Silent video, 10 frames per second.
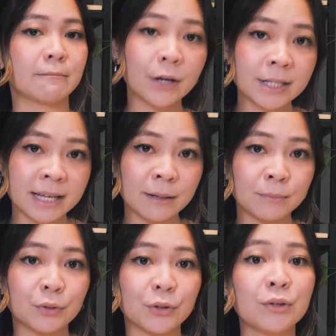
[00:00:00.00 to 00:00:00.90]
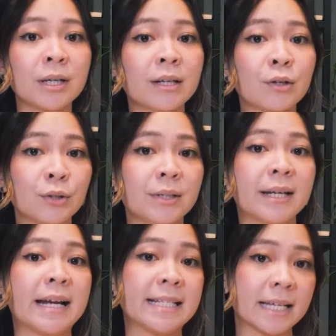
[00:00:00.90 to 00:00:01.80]
For example, you can include an
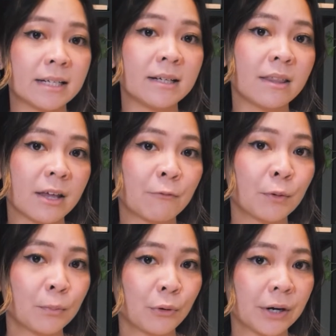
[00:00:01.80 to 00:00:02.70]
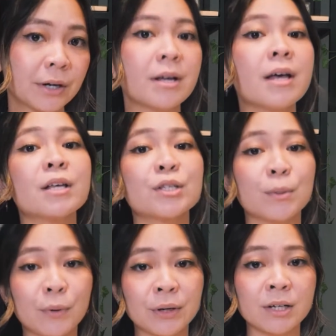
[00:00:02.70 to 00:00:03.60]
identity theft report,
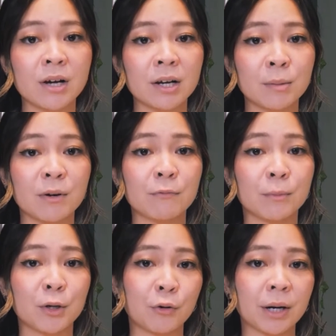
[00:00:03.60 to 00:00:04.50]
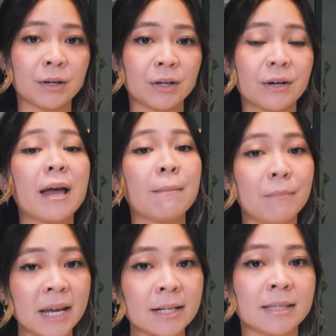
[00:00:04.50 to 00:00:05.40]
supporting document from your creditor, and
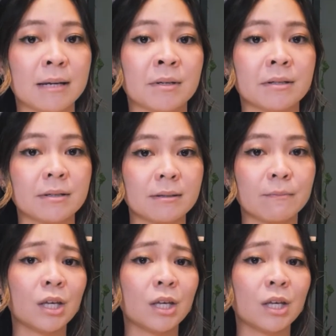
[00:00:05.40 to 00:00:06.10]
bank statements.